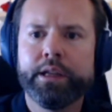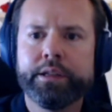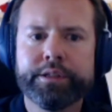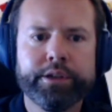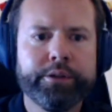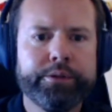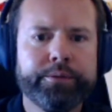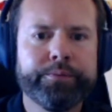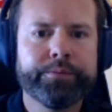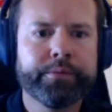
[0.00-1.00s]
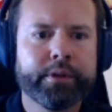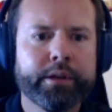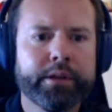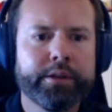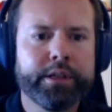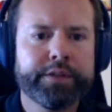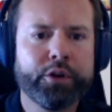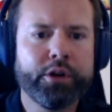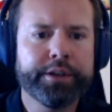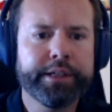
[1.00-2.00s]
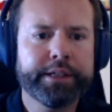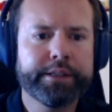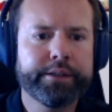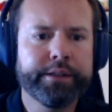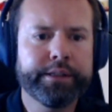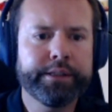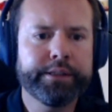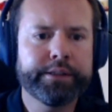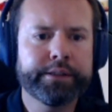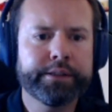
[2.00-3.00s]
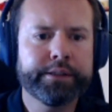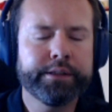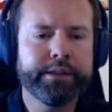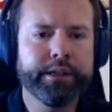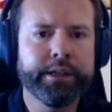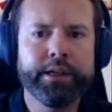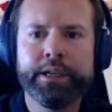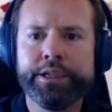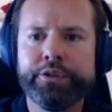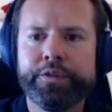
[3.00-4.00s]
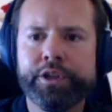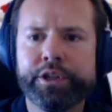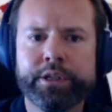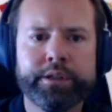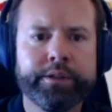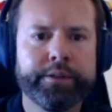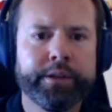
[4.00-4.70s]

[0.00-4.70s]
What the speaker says: So just for context, this is a new feature.